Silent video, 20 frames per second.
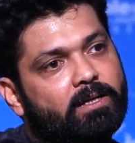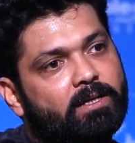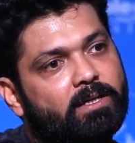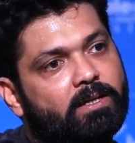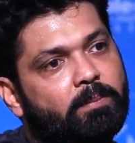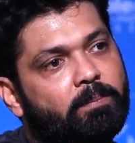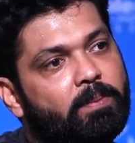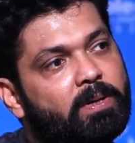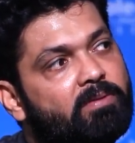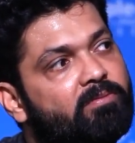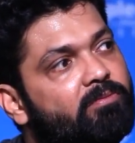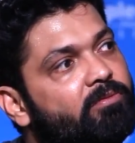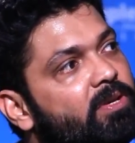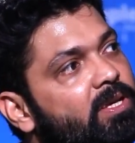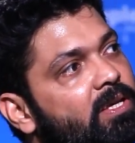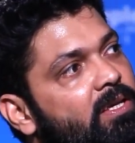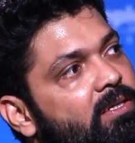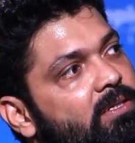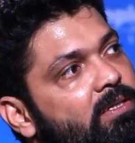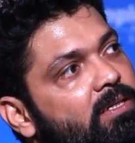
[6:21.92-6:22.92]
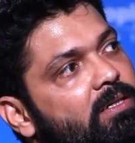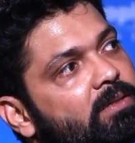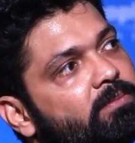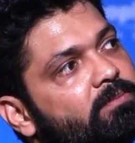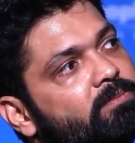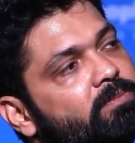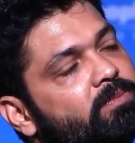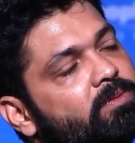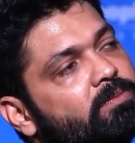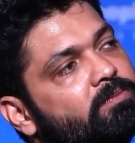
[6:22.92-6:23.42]
But we
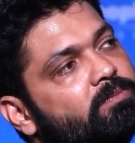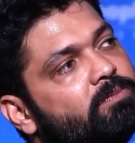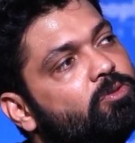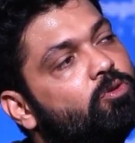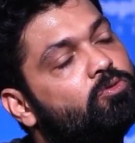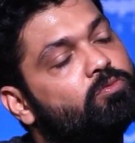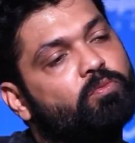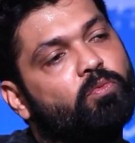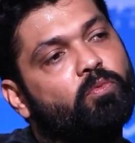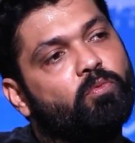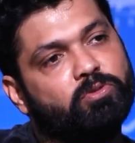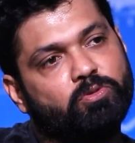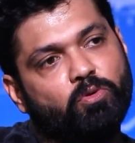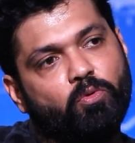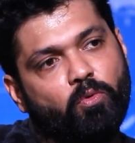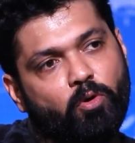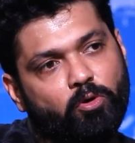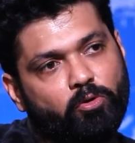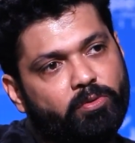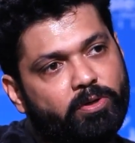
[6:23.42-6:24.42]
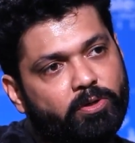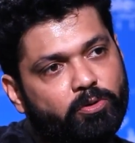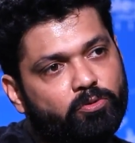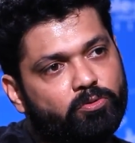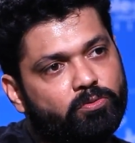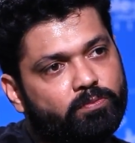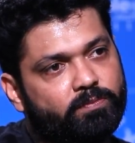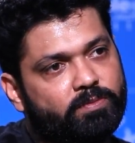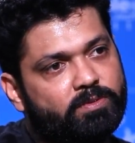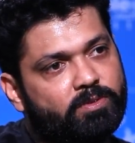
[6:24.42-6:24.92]
so what
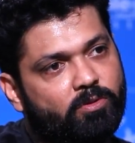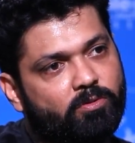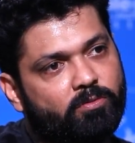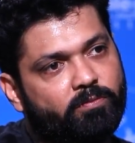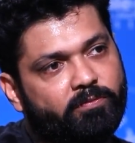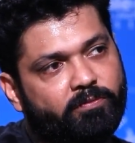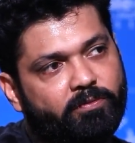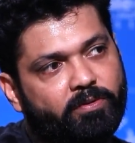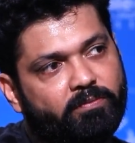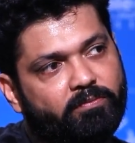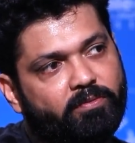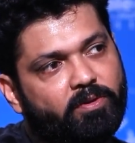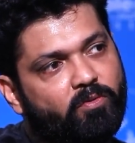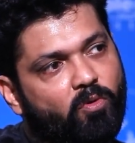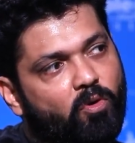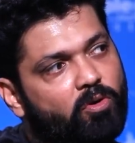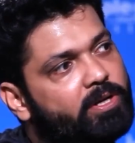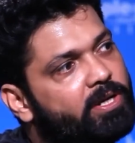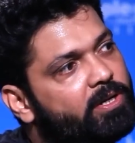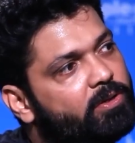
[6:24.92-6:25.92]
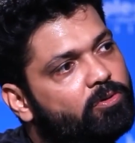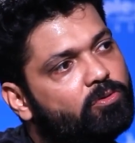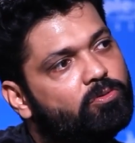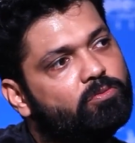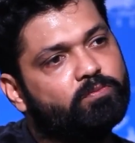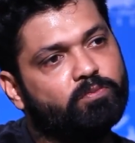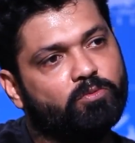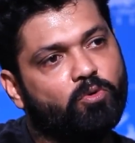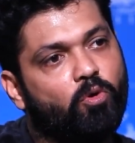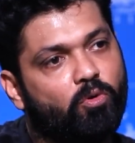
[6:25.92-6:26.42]
do? So we wanted
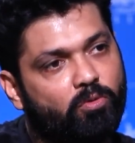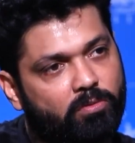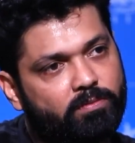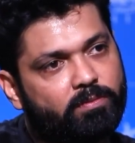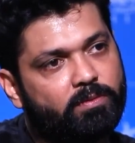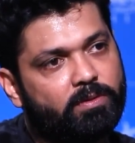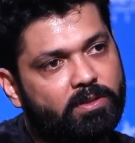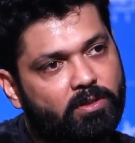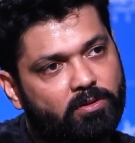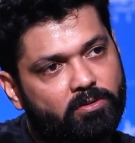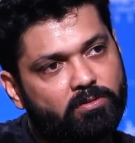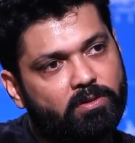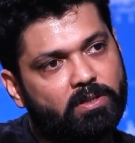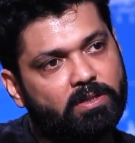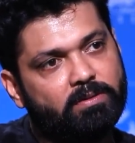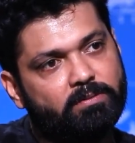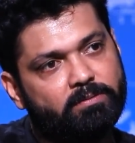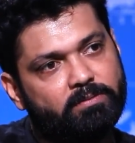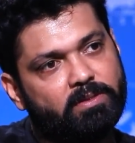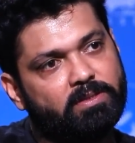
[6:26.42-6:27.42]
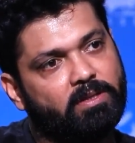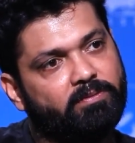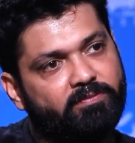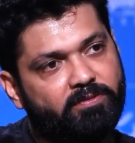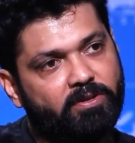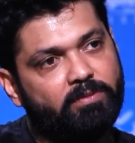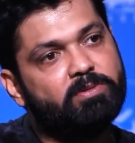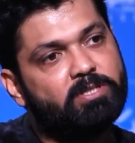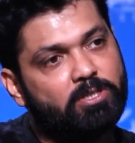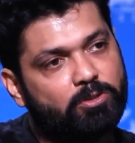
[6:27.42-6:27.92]
to go, you know, the
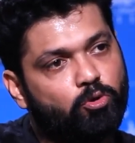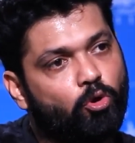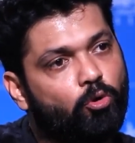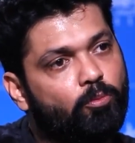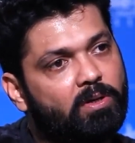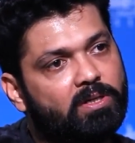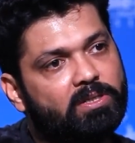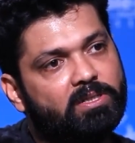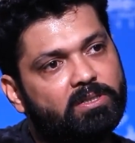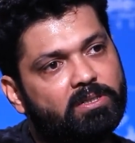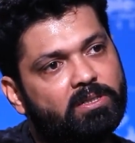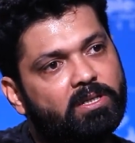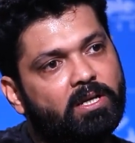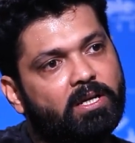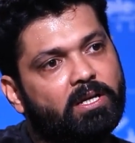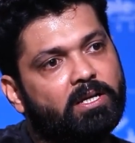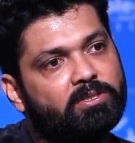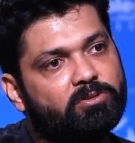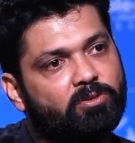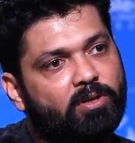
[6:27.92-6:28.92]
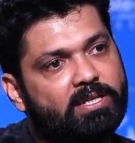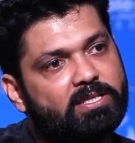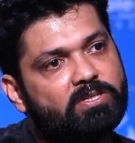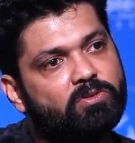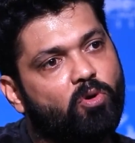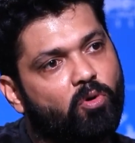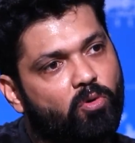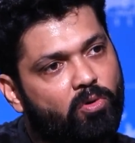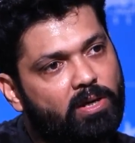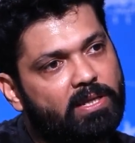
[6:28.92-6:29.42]
film is a slow burner, so let's
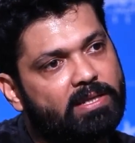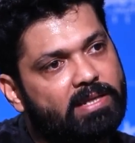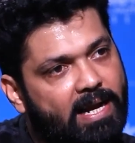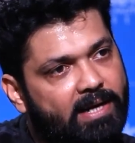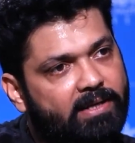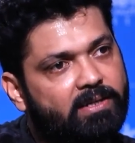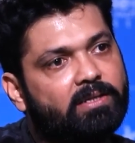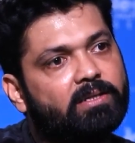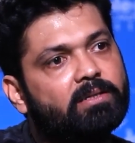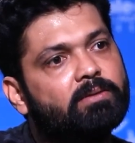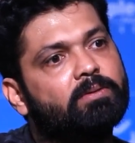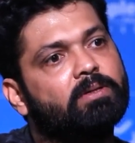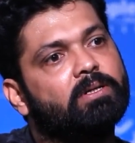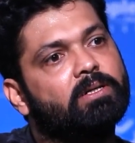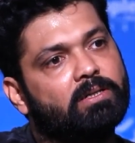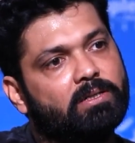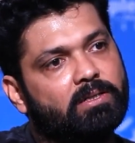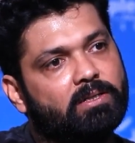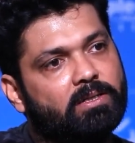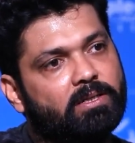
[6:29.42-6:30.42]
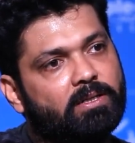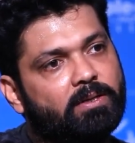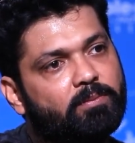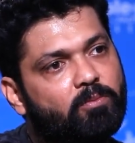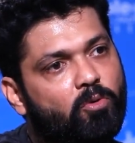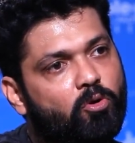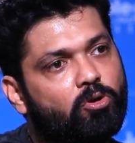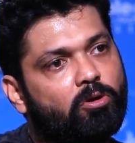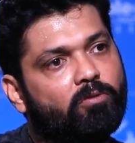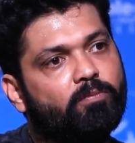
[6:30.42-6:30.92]
go in that
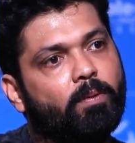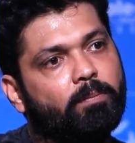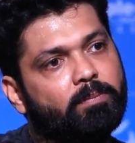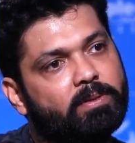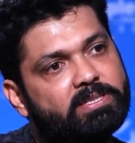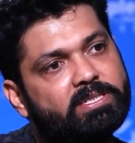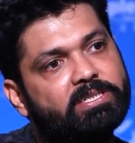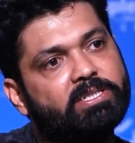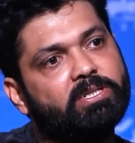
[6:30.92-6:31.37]
mode of publicity.